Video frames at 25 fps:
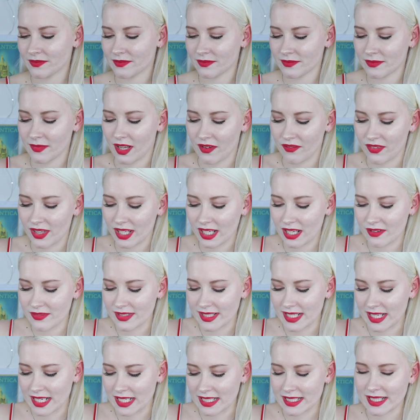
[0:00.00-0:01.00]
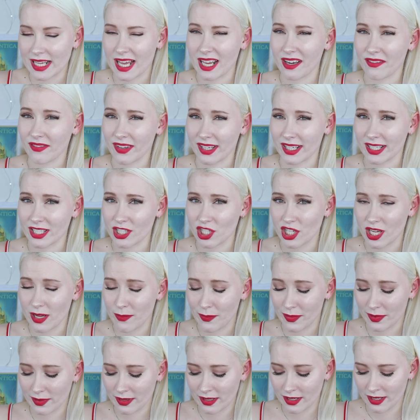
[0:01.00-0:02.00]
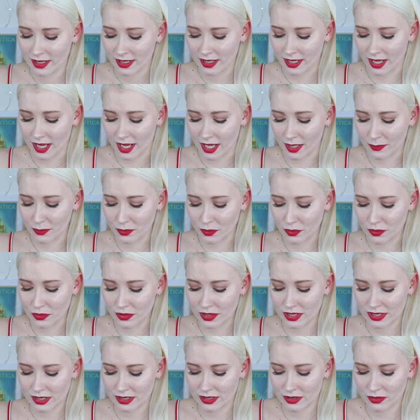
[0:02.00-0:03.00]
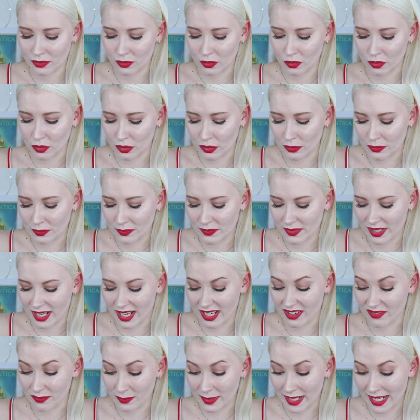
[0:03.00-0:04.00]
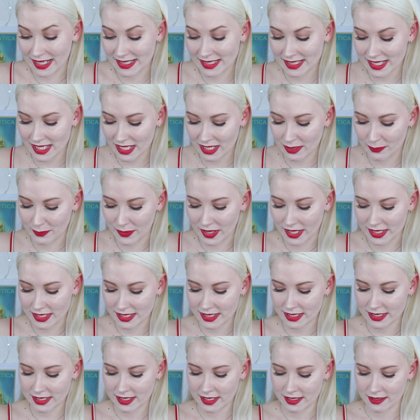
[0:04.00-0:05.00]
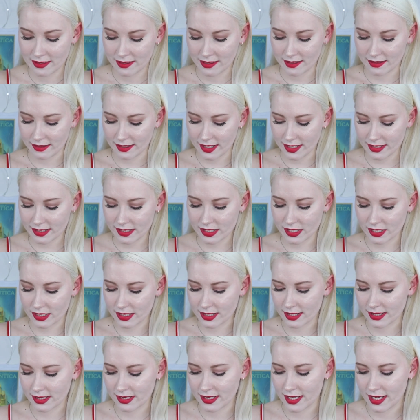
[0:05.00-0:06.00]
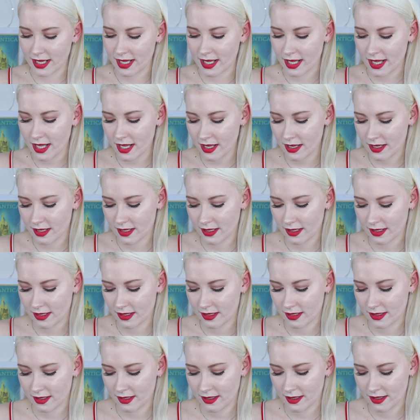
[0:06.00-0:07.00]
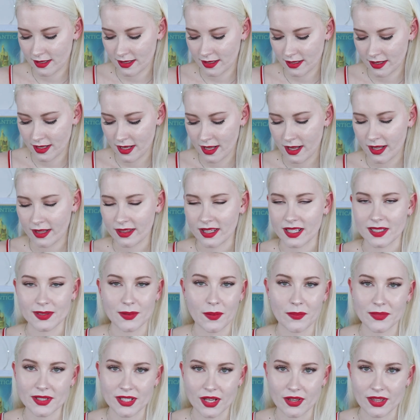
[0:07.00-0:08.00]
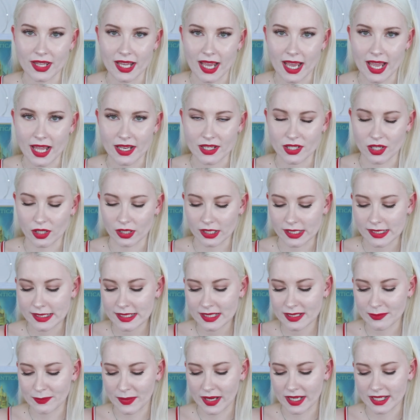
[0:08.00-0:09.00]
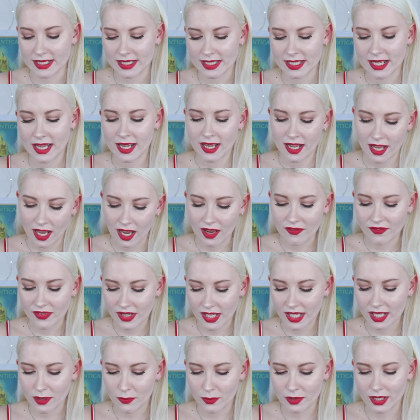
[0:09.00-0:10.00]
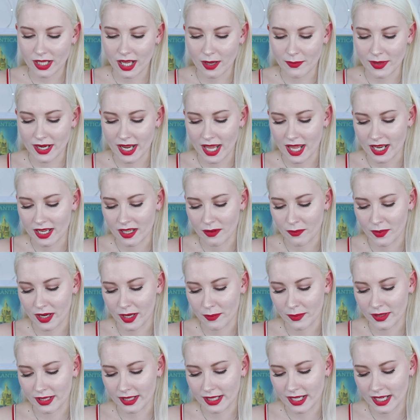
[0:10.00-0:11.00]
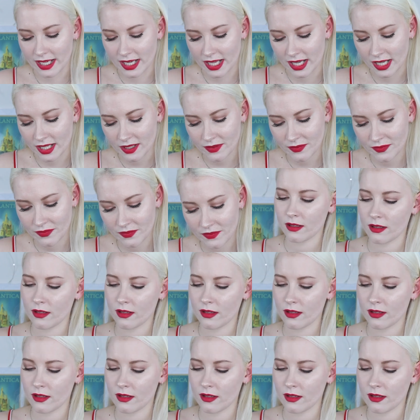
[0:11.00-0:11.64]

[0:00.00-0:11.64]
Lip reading: I feel like I've seen it's kind of like a cheap cardboard or kind of plastic, but let's just see. This one was only $8, but I feel like it will come in handy when I'm cleaning.